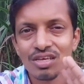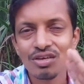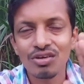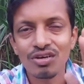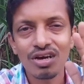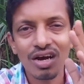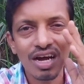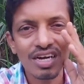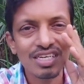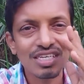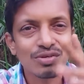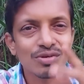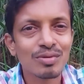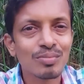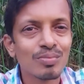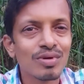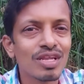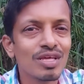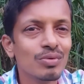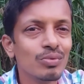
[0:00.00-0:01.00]
You can't
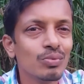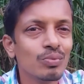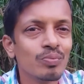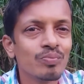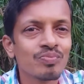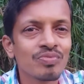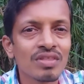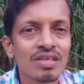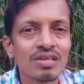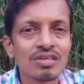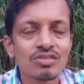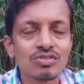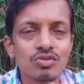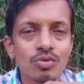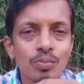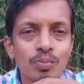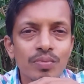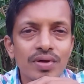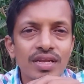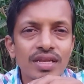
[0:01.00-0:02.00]
even believe.
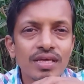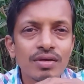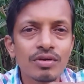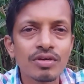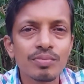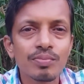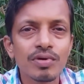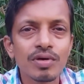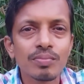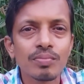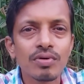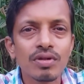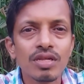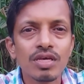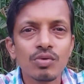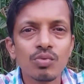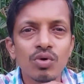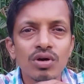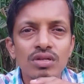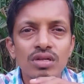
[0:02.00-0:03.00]
So many people,
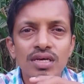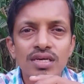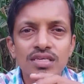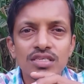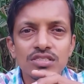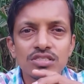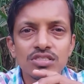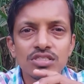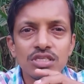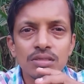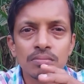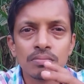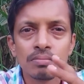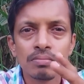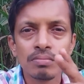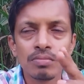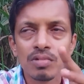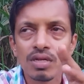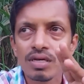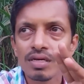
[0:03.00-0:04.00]
even like a
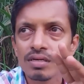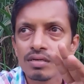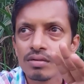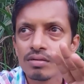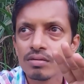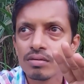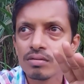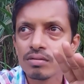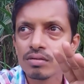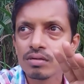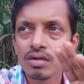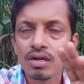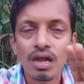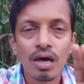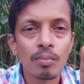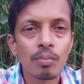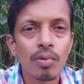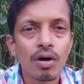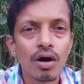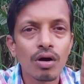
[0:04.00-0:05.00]
gym, like a
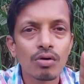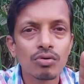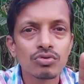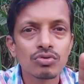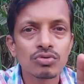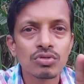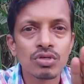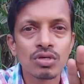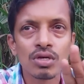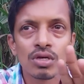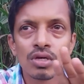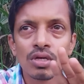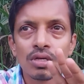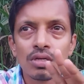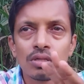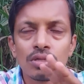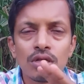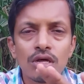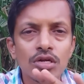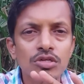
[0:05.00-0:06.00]
clubhouse,
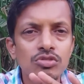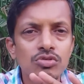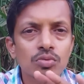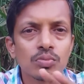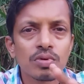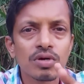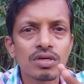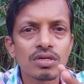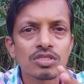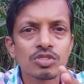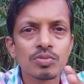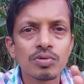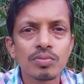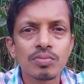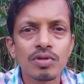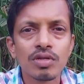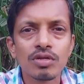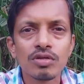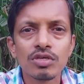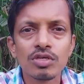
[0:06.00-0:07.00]
they are super rich
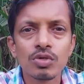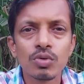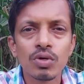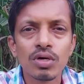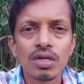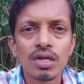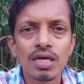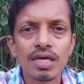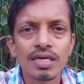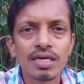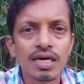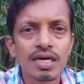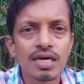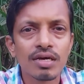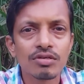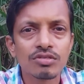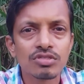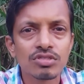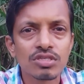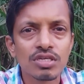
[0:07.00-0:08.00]
people. You know, even like I
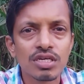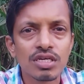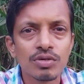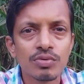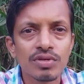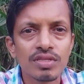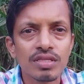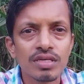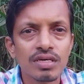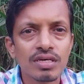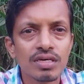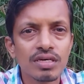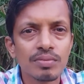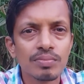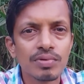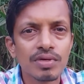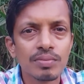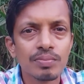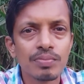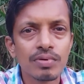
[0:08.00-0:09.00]
have stayed with the
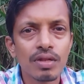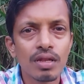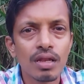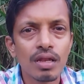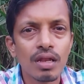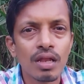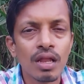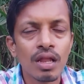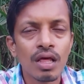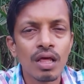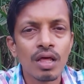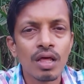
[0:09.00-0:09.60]
people